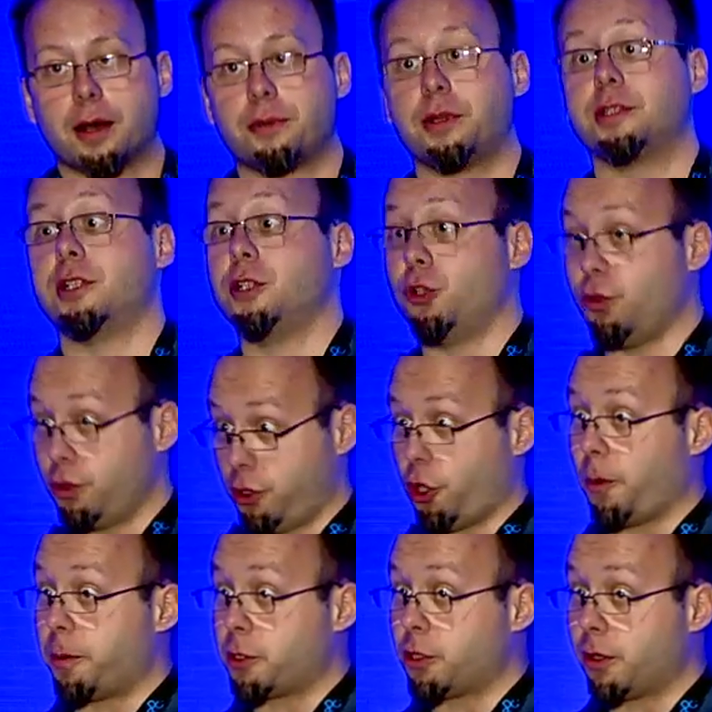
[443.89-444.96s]
There's a new
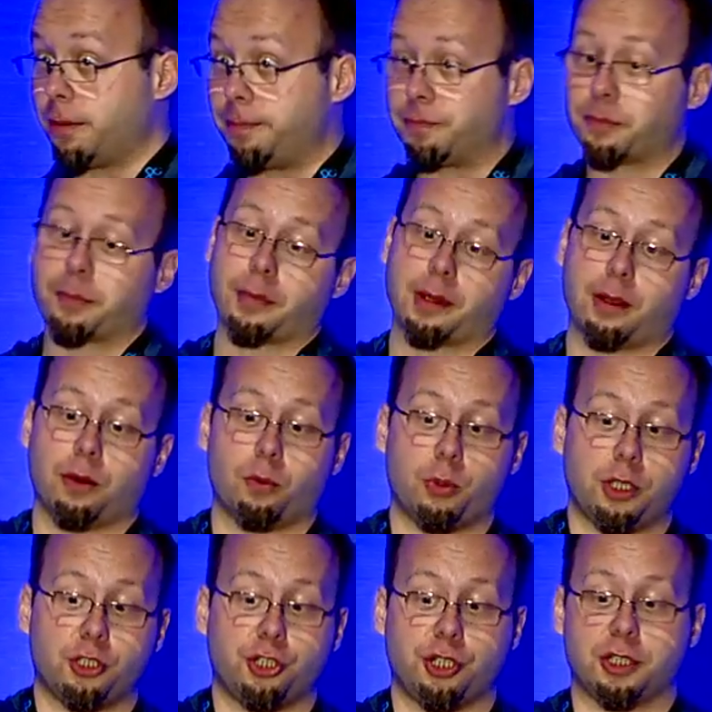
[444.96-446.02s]
interpreter,
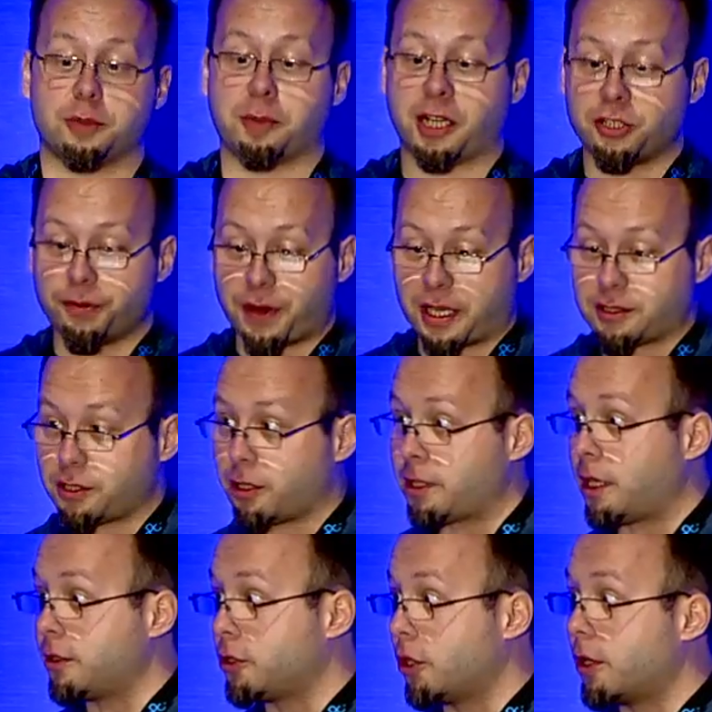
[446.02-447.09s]
which is much faster, and
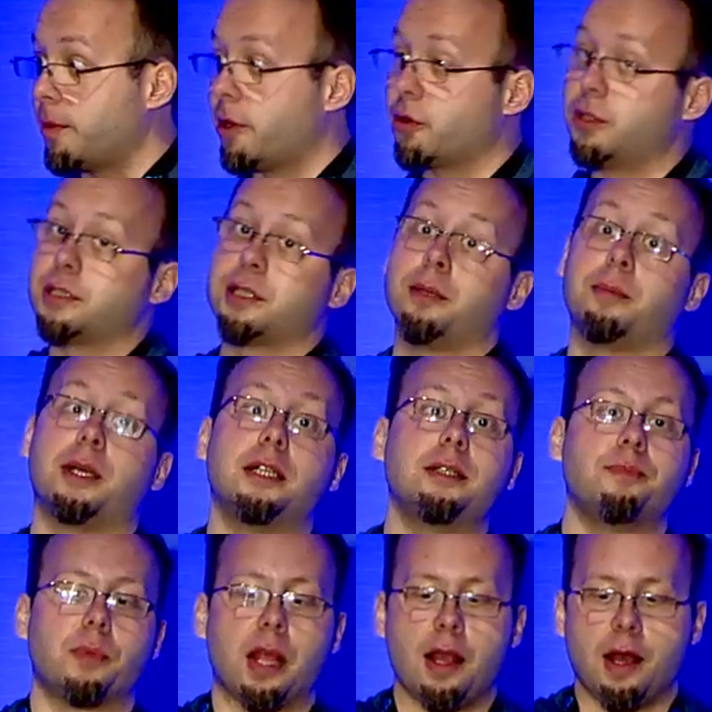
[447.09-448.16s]
I'll talk about this in a
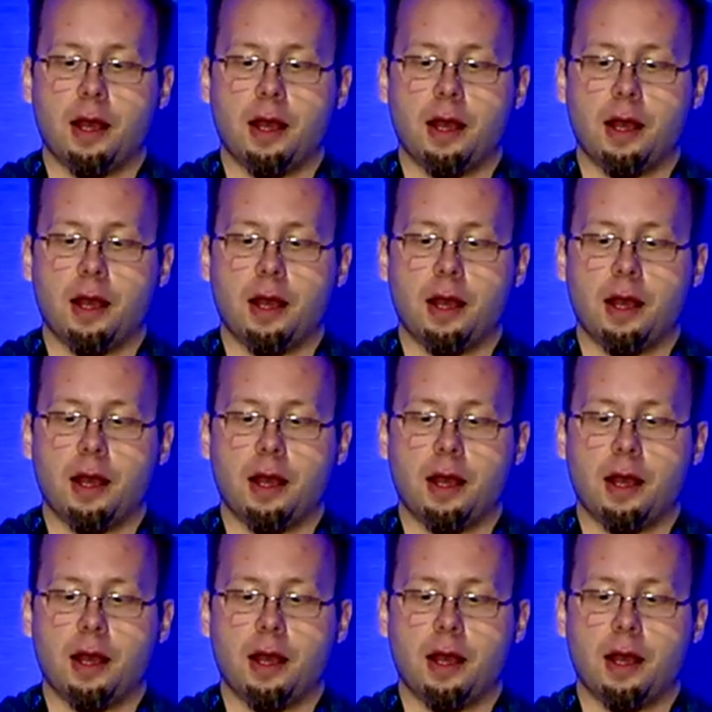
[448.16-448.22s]
bit.